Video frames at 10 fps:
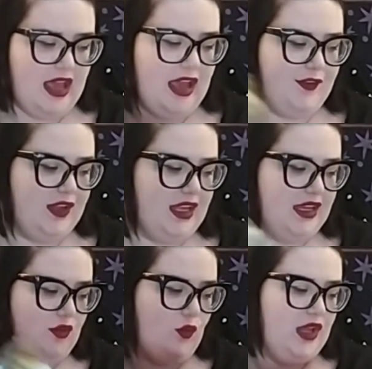I feel
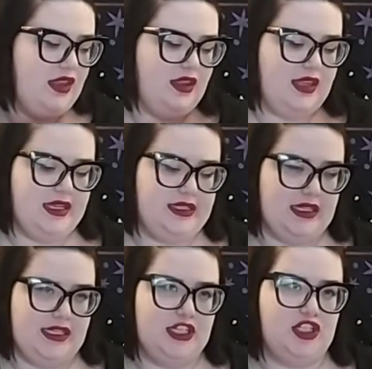like with this
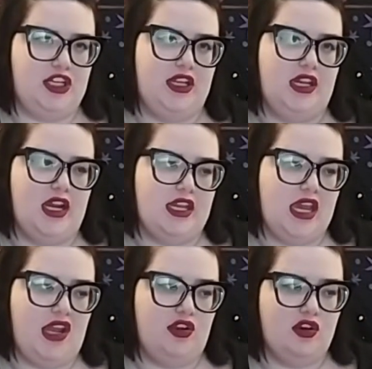addiction,
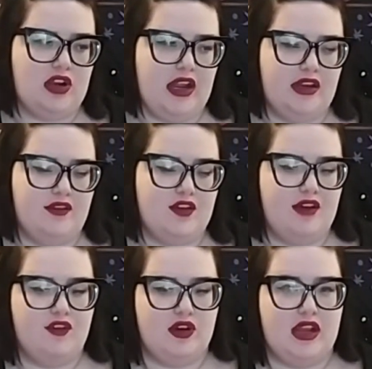again, you're kind of
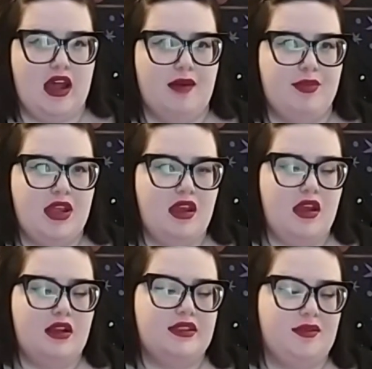covering up
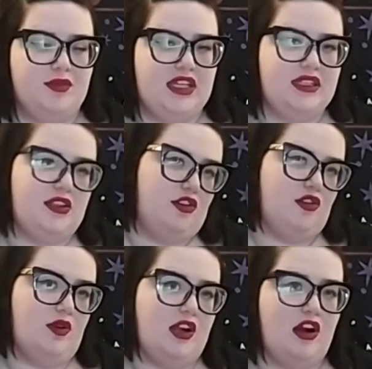some things that are
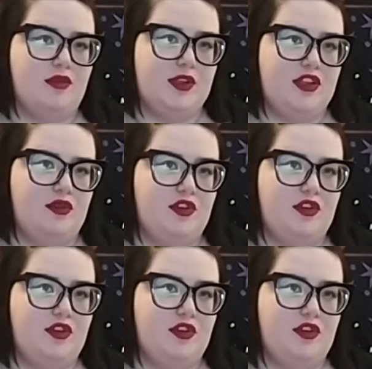going on with you.